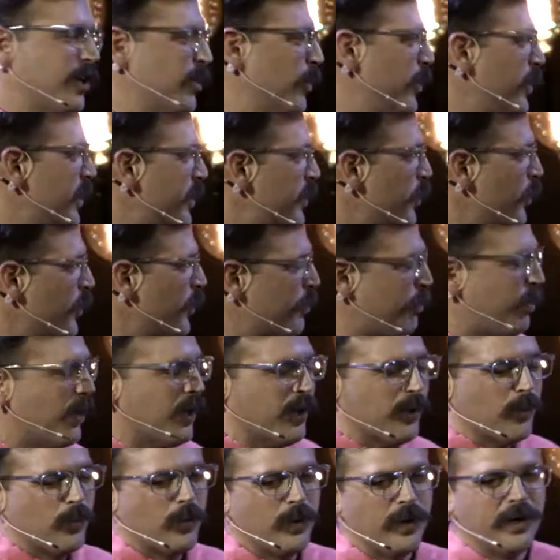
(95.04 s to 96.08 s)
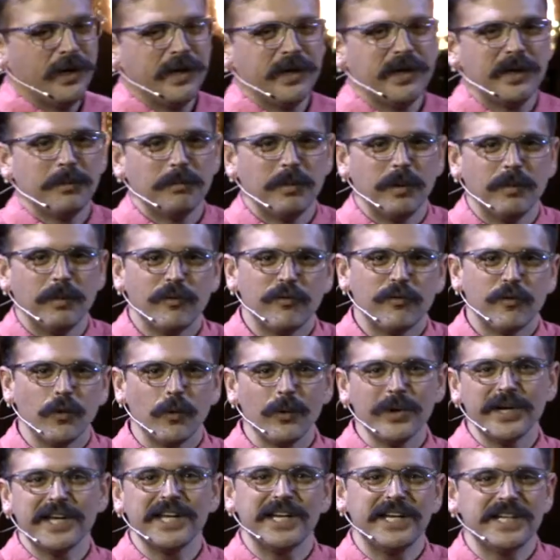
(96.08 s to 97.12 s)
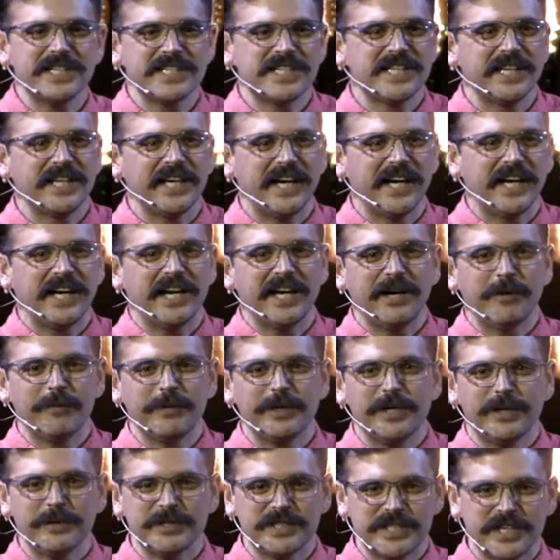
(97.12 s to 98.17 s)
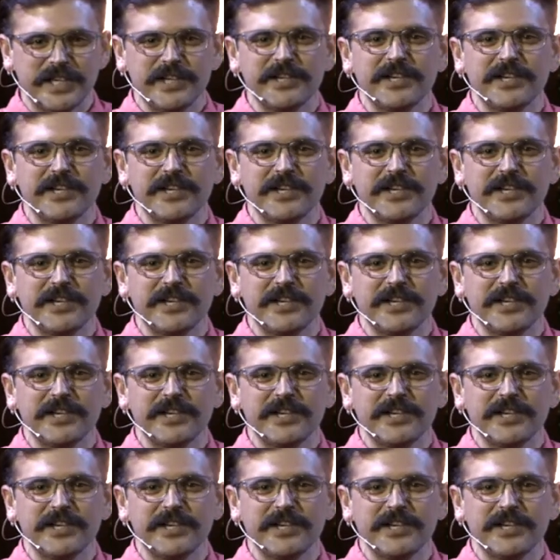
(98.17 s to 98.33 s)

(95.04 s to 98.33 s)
with, with part one. But before we get into that, I'm going to tell you